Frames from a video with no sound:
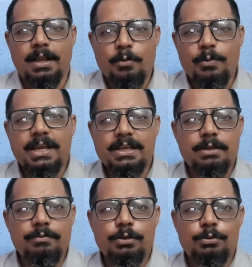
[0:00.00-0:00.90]
we are
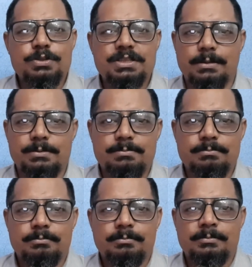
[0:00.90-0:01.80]
giving you some
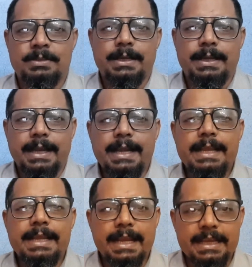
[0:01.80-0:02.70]

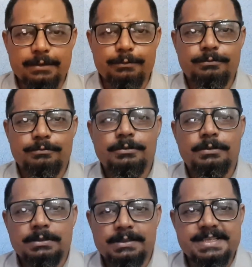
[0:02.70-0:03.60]
indicative
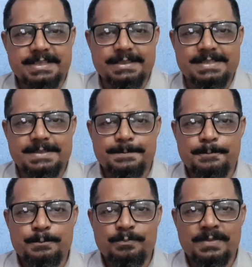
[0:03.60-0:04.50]
results.
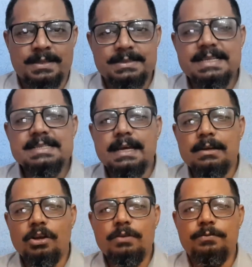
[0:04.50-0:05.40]
These are
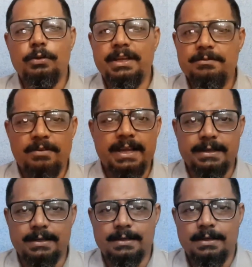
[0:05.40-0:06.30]
not full and
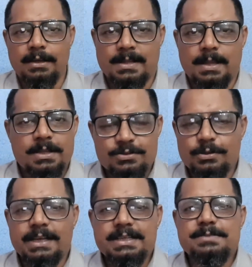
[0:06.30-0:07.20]
final. So
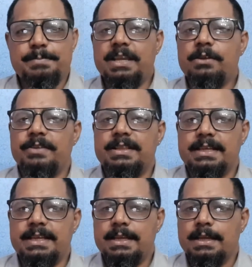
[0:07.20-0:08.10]
let us begin with
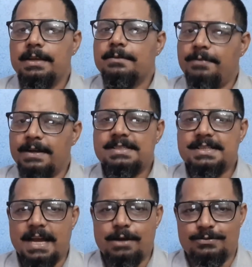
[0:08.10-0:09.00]
the first
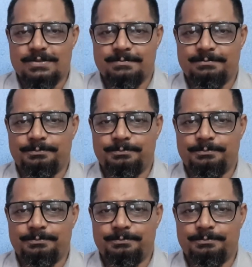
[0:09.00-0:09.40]
house.